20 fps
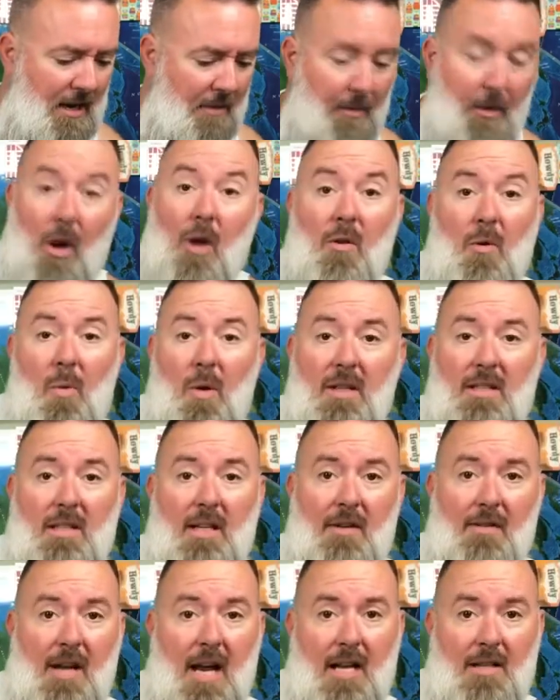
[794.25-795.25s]
but all the ones
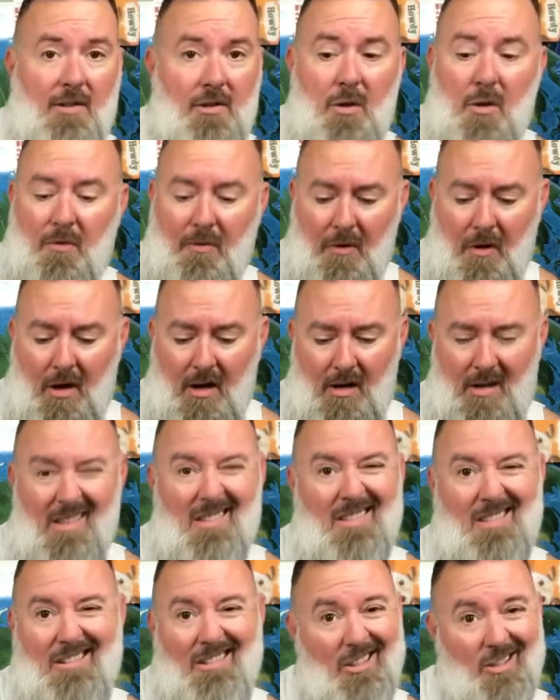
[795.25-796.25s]
that I've gotten so far,
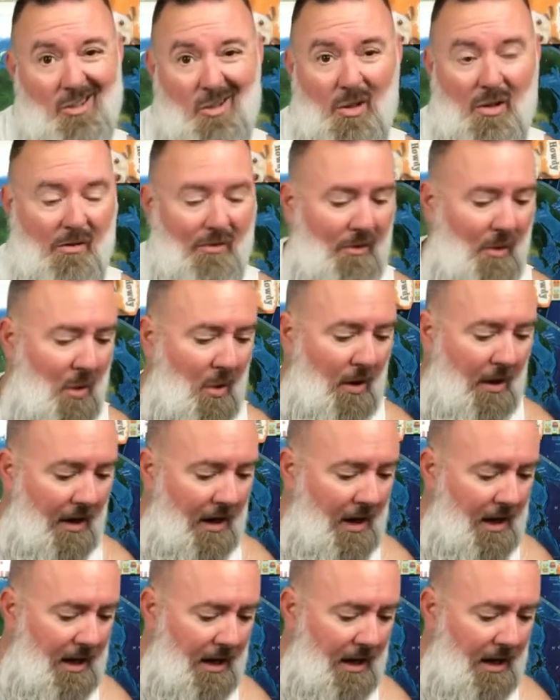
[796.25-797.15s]
and there's only 4,